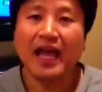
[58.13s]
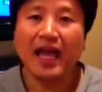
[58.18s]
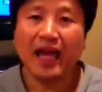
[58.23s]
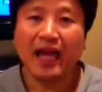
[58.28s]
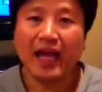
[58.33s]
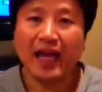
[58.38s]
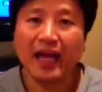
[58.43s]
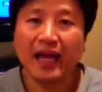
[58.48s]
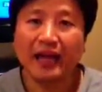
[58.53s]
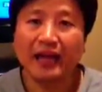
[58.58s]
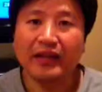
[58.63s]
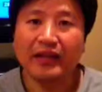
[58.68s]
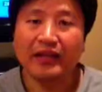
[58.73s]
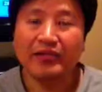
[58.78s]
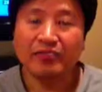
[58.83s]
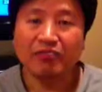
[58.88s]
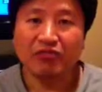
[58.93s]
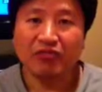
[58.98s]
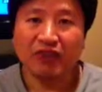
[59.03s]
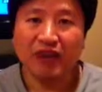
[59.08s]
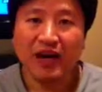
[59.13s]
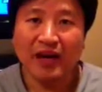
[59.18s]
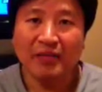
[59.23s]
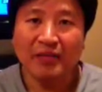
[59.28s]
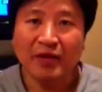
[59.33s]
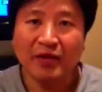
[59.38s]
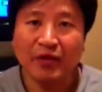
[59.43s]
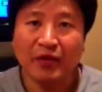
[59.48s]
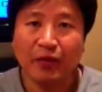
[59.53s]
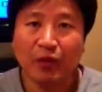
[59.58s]
And the
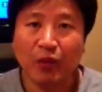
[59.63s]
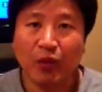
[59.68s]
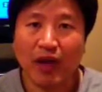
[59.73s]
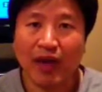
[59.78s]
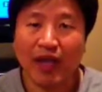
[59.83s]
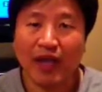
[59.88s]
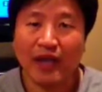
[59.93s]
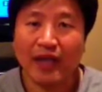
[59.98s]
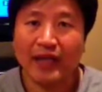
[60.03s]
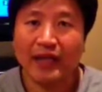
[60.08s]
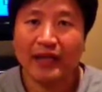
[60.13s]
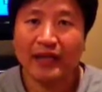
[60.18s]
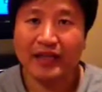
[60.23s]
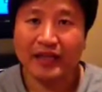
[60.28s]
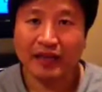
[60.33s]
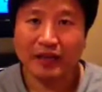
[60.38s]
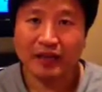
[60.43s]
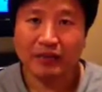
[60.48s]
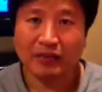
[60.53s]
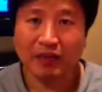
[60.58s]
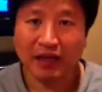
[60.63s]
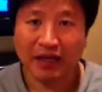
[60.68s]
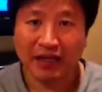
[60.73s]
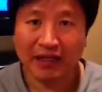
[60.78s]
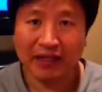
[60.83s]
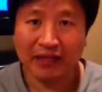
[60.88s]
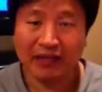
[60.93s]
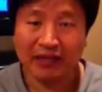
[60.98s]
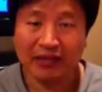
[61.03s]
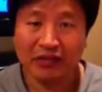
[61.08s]
primary way that your
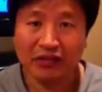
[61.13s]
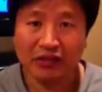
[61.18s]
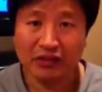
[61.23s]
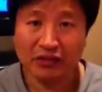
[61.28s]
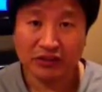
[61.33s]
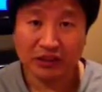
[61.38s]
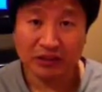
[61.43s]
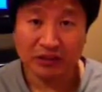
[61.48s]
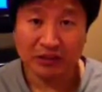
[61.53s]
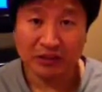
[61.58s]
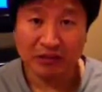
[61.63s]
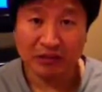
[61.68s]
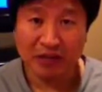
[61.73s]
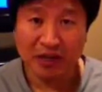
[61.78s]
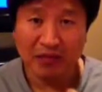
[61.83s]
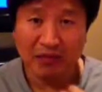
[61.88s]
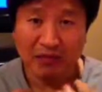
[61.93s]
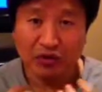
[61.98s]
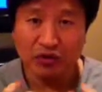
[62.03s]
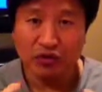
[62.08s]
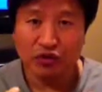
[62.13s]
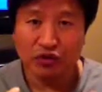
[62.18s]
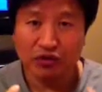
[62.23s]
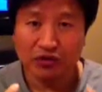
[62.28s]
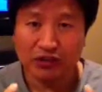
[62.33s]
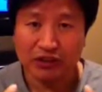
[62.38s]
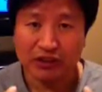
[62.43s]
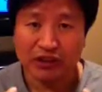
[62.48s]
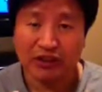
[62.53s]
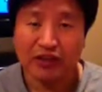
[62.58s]
body heals is by
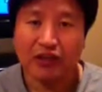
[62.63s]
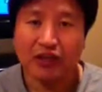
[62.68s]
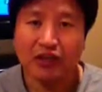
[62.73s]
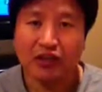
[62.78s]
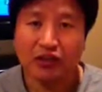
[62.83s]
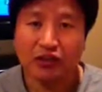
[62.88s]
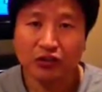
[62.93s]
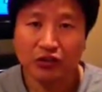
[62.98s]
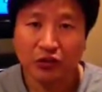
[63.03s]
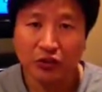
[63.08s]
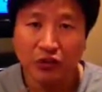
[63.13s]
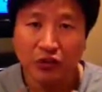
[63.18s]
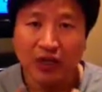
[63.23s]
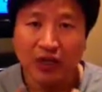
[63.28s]
producing new